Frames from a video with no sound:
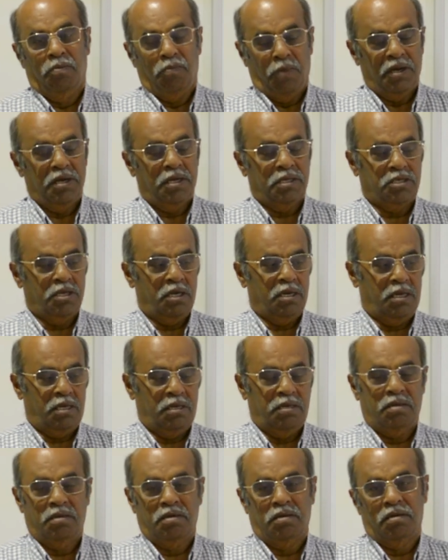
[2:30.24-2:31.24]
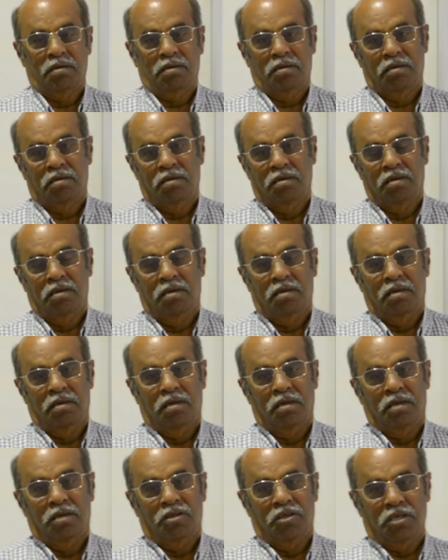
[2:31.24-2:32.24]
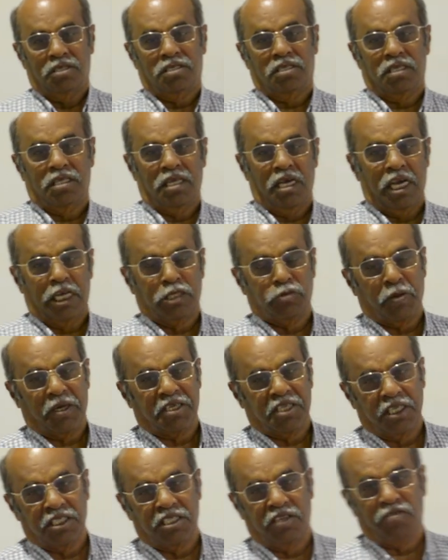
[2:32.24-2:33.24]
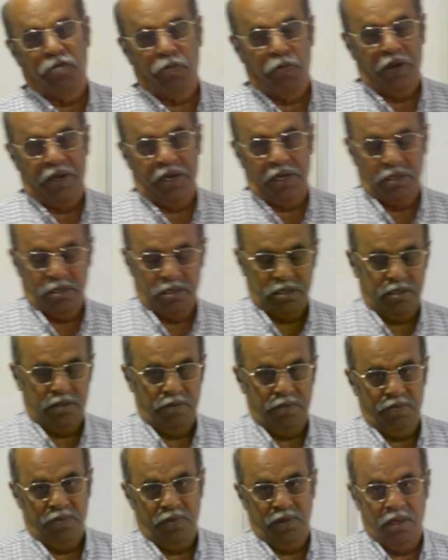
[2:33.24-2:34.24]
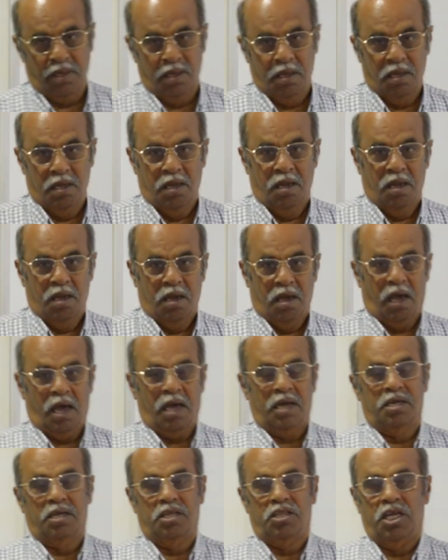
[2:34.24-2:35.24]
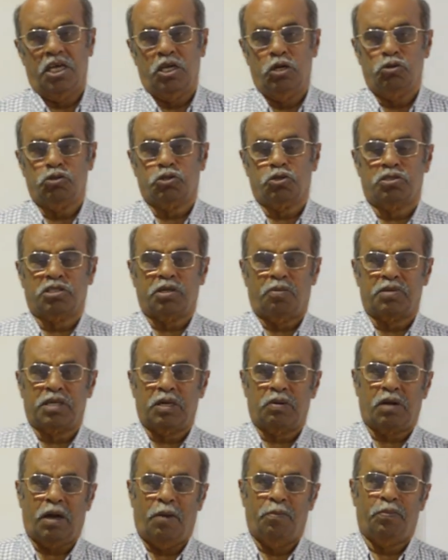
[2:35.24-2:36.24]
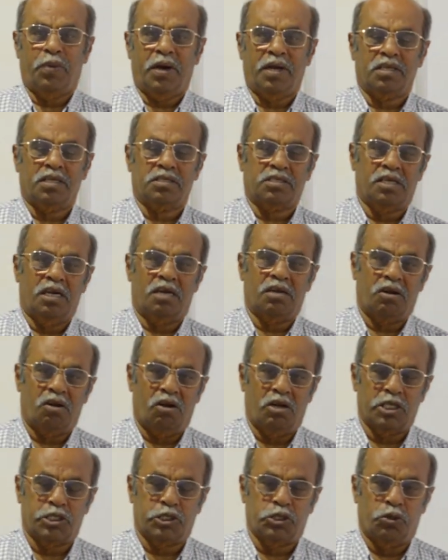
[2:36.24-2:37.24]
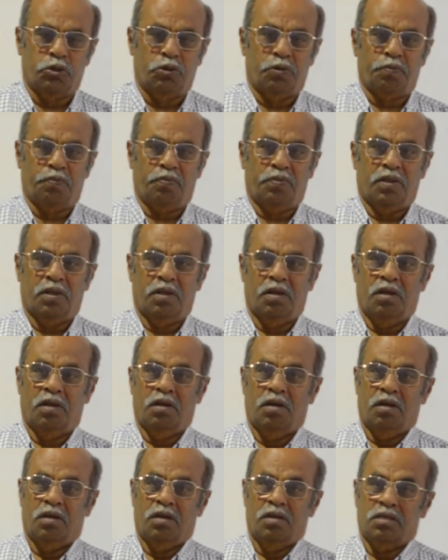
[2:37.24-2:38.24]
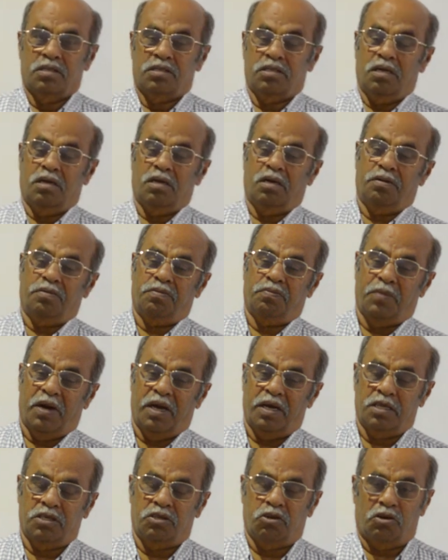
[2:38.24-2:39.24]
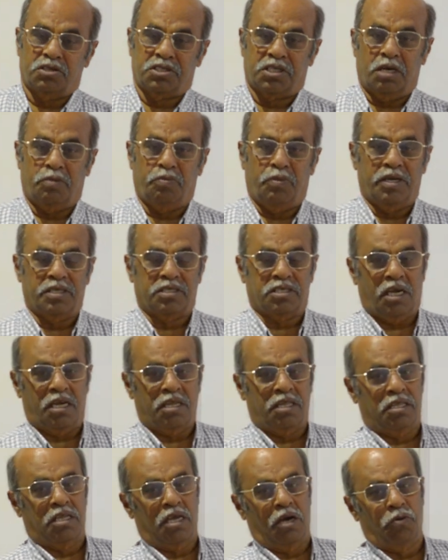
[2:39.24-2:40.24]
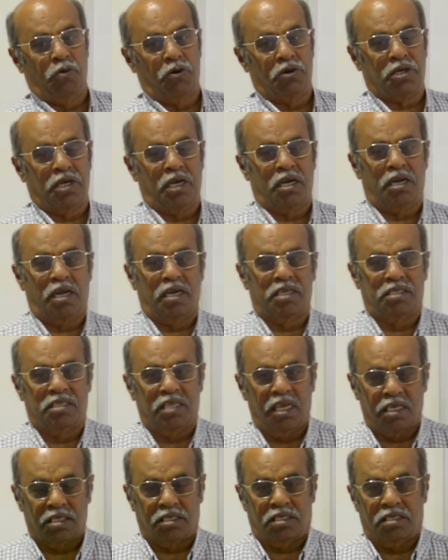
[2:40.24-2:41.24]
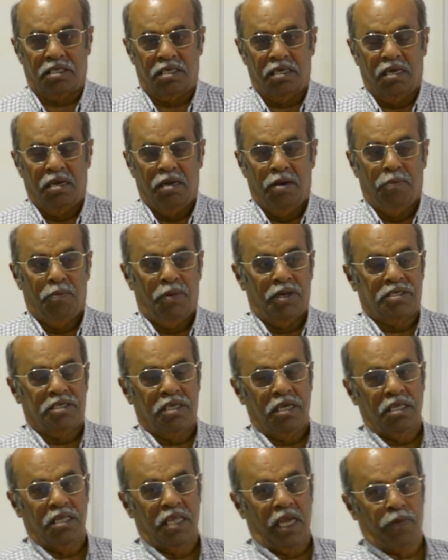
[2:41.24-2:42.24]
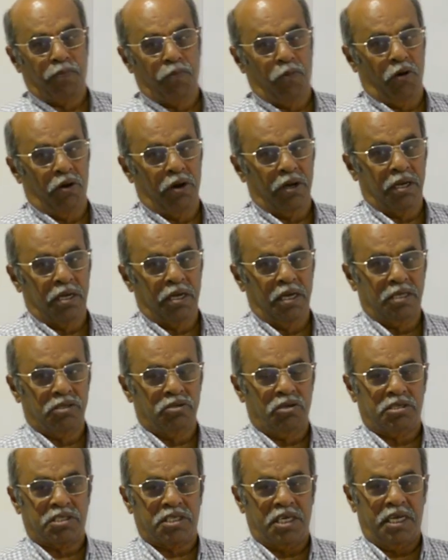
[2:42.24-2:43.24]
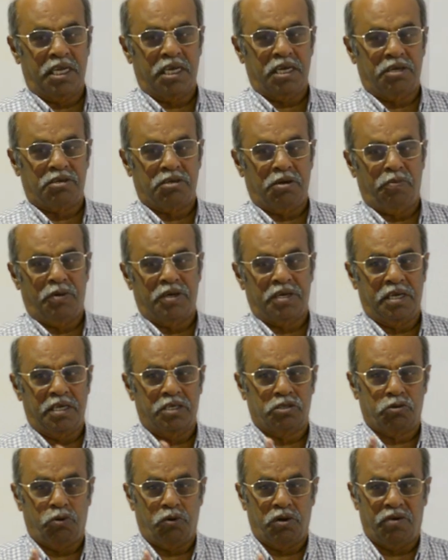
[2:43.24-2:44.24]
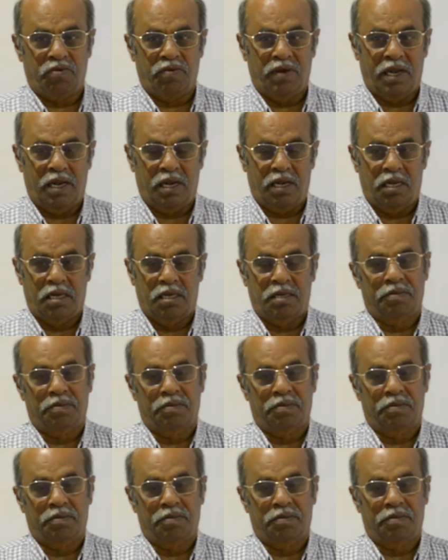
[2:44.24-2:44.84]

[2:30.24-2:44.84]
My dear children, this is the expectation of the parents. And they used to sometimes compare the children also. "Sir, my daughter, my son, they are working like this. But see, that boy, he is not studying at all, but he is scoring well."